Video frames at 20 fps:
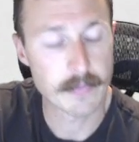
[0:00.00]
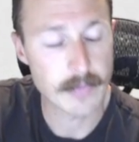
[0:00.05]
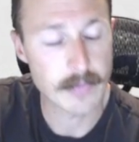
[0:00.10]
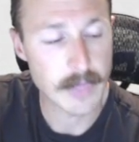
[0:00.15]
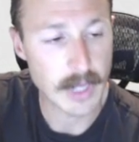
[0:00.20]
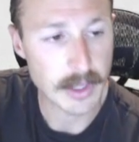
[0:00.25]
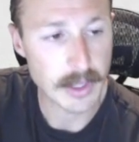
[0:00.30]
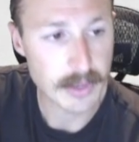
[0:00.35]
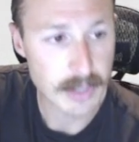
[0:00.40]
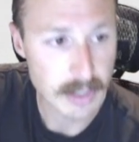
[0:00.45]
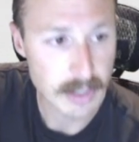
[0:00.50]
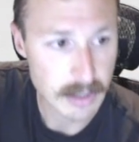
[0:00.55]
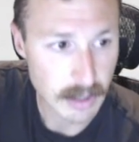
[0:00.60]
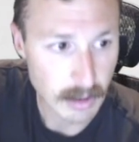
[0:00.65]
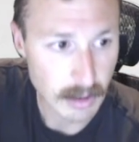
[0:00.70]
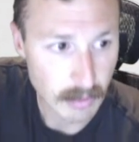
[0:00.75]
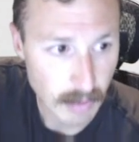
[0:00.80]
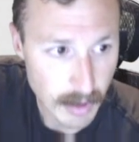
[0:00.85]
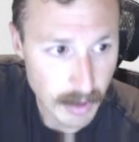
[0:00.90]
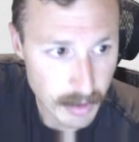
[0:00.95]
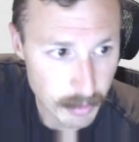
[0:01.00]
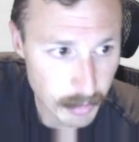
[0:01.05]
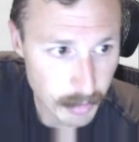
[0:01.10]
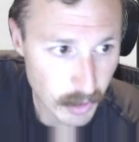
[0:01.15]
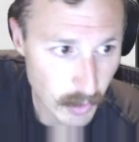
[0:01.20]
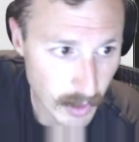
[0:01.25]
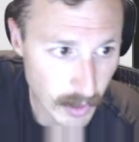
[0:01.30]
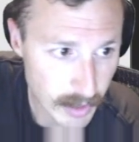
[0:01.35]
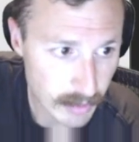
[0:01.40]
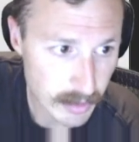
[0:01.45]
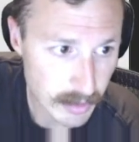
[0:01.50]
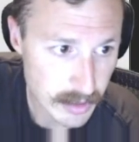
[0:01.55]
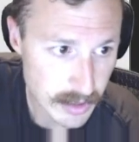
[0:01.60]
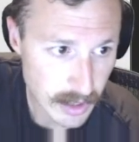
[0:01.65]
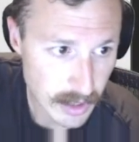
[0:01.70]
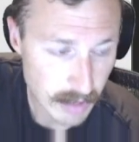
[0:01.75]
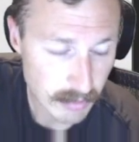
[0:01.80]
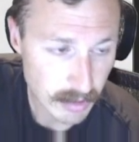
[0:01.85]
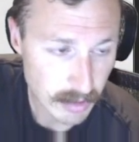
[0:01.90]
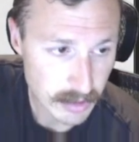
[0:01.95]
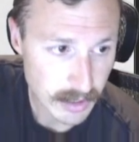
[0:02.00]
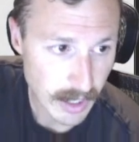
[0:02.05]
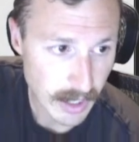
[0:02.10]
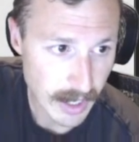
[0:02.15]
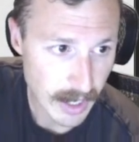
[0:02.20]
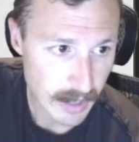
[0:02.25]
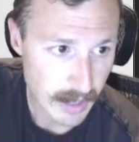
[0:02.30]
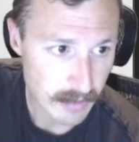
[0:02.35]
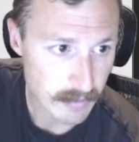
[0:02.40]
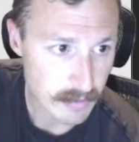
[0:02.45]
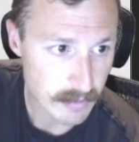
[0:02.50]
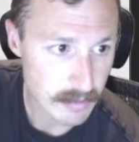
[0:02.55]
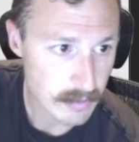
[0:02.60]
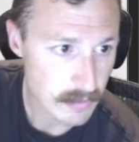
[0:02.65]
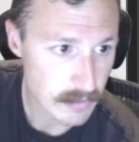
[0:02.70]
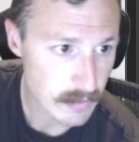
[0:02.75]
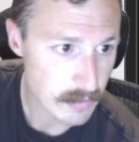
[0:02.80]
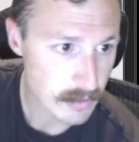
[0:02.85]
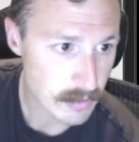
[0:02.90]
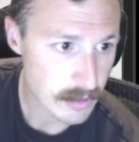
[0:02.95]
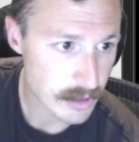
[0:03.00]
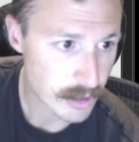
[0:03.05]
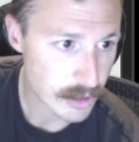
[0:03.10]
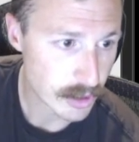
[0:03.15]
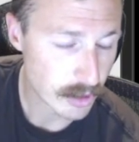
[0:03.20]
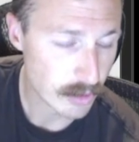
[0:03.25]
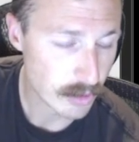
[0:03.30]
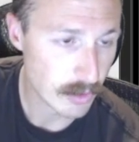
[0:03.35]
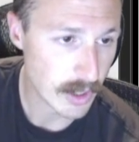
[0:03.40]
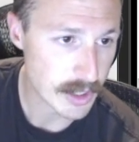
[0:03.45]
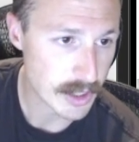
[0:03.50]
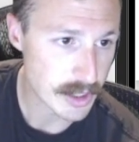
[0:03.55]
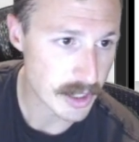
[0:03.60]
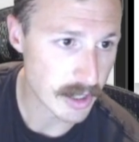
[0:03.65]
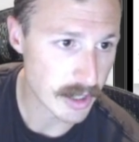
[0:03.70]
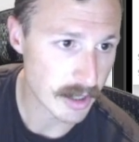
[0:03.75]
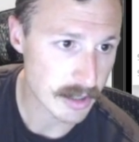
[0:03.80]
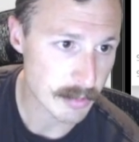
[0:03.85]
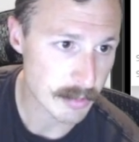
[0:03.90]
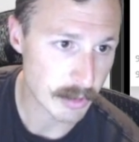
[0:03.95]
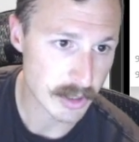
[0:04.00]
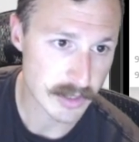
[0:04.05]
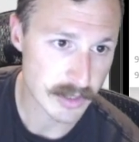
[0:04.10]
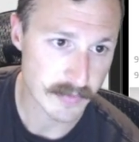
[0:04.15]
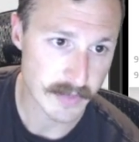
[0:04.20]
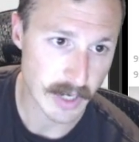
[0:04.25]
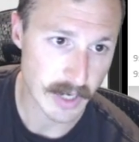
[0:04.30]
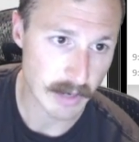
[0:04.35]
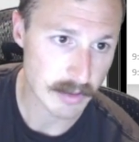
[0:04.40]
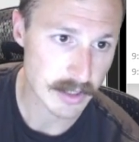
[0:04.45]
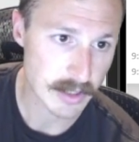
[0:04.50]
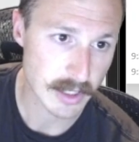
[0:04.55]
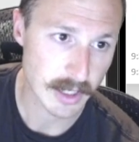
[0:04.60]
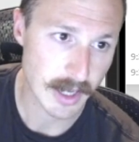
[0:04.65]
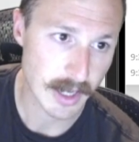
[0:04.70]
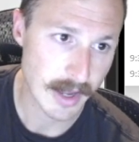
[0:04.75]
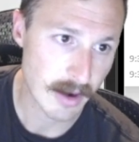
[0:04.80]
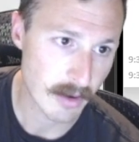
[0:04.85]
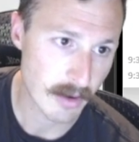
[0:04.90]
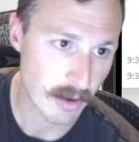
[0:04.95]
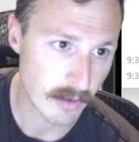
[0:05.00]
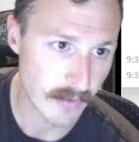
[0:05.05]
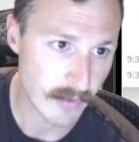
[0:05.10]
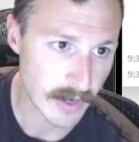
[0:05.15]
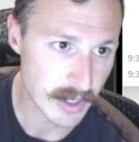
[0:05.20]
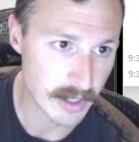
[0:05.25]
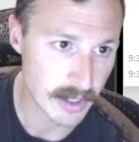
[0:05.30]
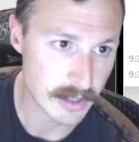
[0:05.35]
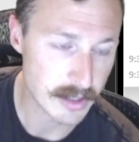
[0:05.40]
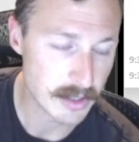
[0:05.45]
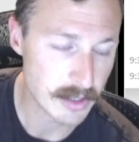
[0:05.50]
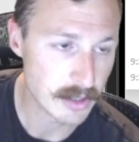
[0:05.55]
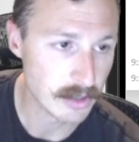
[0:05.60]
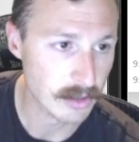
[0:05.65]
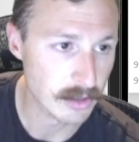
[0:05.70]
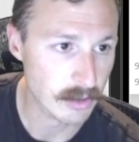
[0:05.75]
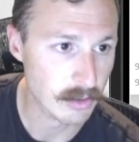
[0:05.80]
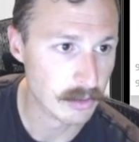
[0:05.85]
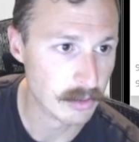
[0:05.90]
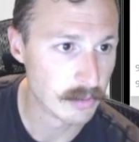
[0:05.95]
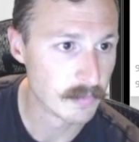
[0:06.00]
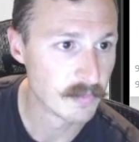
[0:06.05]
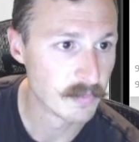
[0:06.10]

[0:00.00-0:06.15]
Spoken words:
I think a lot of the blue white lists I looked at had 2 Engineer Explosive, and I was like, I don't know if I need 2.